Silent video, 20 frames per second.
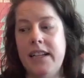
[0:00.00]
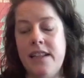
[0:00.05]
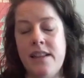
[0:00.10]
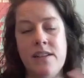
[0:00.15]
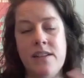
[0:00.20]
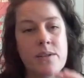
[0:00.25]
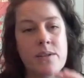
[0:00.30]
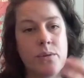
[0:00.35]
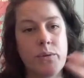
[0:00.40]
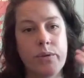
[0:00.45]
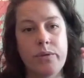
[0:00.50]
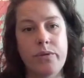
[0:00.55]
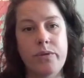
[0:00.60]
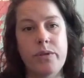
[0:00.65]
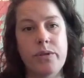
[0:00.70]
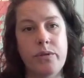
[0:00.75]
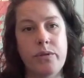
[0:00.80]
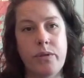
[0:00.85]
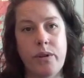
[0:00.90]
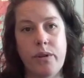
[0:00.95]
in the school
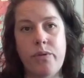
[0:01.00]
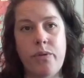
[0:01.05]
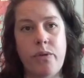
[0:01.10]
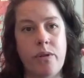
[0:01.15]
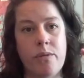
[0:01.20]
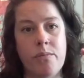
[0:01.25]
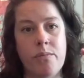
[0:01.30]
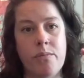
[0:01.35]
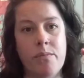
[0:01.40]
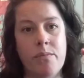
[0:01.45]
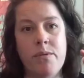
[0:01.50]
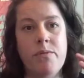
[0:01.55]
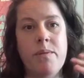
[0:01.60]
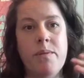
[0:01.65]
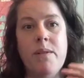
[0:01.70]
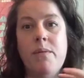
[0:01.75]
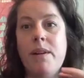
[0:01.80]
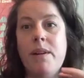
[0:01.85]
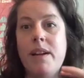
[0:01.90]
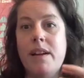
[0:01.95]
food reform
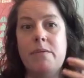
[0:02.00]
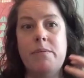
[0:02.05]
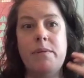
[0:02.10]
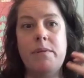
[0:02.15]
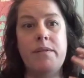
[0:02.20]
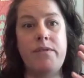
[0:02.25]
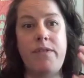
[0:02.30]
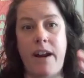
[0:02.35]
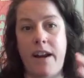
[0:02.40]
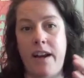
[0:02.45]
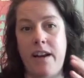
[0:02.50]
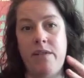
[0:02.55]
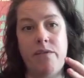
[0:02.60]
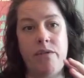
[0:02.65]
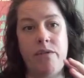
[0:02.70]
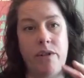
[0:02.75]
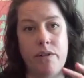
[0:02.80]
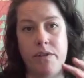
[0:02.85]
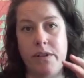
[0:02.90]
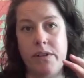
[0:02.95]
movement we have been fighting
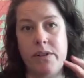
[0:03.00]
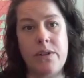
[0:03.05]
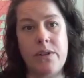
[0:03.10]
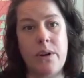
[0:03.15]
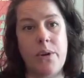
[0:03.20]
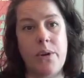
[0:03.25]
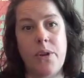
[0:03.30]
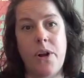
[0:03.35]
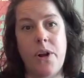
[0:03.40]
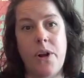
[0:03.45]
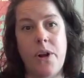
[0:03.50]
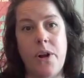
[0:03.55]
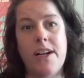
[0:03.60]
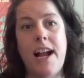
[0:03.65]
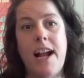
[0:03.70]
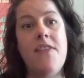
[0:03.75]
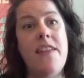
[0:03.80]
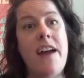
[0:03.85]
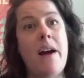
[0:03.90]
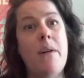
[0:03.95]
for so long,
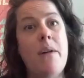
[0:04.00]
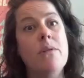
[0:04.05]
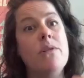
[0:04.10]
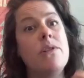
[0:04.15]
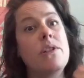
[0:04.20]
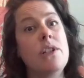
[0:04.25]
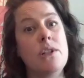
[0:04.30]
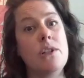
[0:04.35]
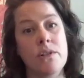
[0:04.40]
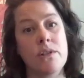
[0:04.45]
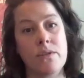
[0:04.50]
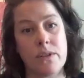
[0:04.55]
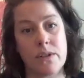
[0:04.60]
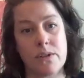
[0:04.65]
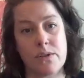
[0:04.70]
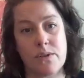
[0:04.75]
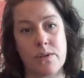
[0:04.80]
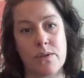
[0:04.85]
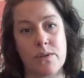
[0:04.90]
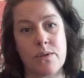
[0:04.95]
and that was
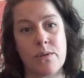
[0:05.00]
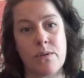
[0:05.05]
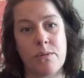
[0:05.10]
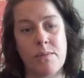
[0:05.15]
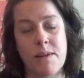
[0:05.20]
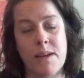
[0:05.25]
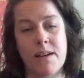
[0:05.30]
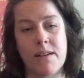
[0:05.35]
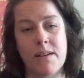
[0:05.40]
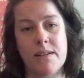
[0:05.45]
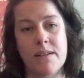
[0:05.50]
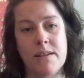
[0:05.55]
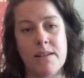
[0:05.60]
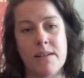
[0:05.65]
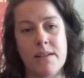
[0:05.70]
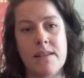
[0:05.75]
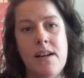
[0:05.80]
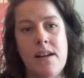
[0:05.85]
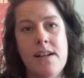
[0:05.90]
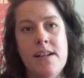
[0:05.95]
universal school
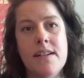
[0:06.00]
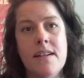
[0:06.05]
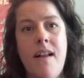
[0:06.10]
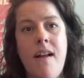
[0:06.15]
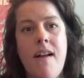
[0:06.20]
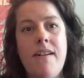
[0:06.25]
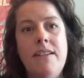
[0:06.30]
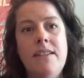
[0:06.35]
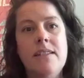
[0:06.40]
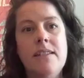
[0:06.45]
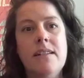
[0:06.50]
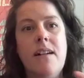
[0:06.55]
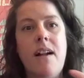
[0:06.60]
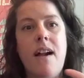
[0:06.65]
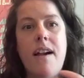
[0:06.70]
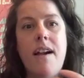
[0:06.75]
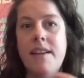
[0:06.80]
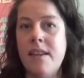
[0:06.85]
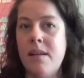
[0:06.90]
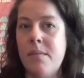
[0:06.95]
meals.
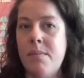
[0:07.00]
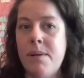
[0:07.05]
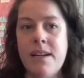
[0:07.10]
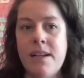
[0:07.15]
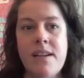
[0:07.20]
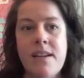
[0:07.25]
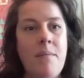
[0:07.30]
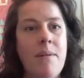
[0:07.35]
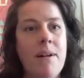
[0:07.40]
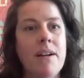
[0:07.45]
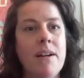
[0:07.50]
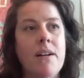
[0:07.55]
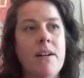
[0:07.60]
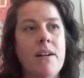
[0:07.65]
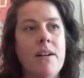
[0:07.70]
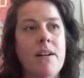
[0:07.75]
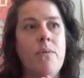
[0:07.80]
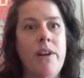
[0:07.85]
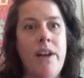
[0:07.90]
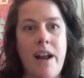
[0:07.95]
In the pandemic,
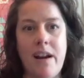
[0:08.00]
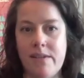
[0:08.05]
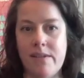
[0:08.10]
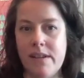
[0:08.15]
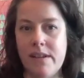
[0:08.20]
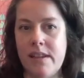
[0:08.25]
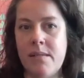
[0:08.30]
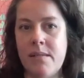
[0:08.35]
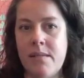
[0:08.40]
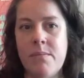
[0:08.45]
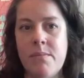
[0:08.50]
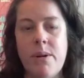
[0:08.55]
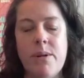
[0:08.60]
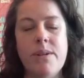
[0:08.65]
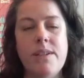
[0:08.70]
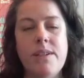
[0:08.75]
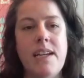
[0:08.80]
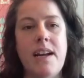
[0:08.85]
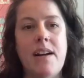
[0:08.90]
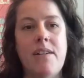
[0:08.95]
when everything
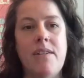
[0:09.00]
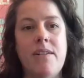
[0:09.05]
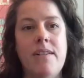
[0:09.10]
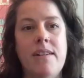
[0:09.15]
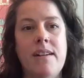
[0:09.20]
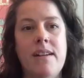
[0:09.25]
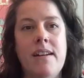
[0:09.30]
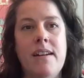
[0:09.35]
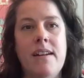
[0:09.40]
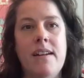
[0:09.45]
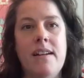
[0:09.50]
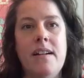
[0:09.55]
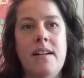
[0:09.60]
broke down